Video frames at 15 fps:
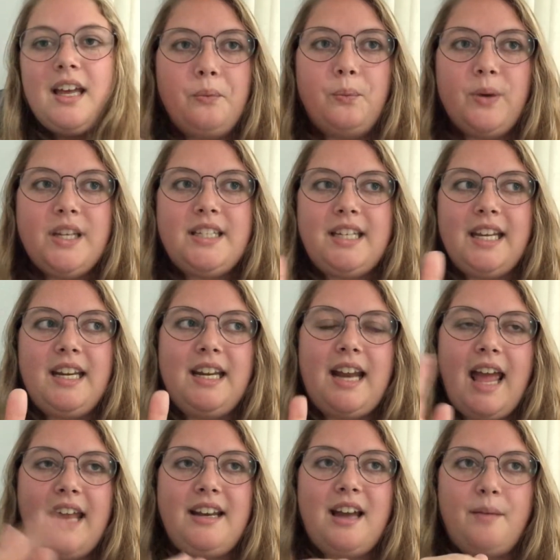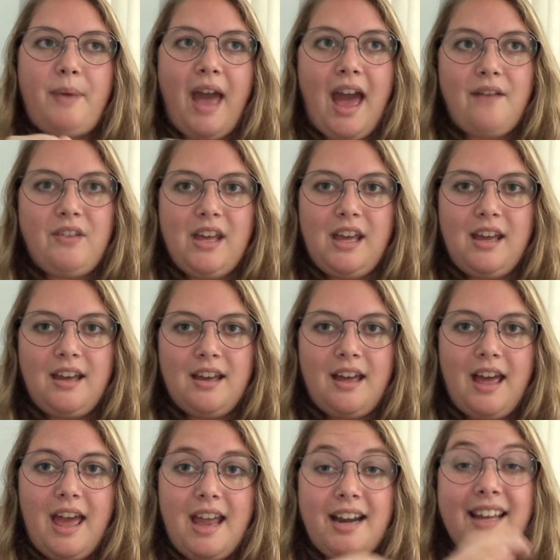We didn't end up having
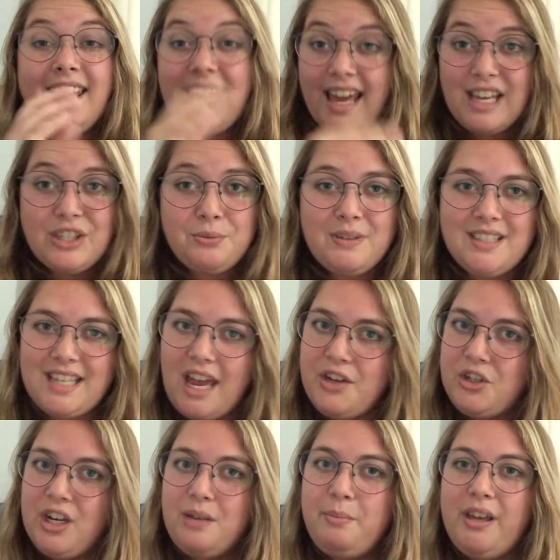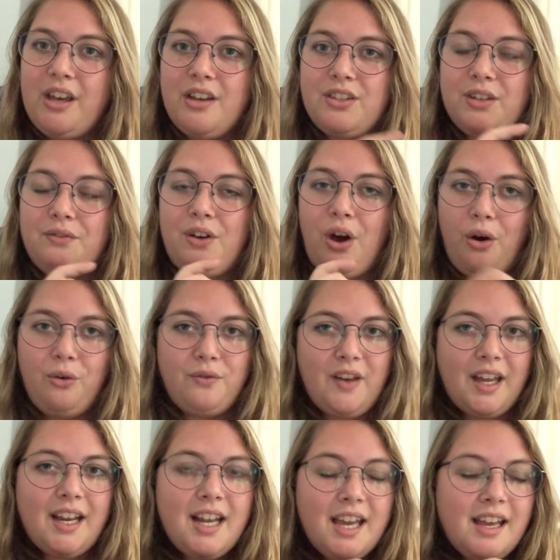an engagement session because of COVID.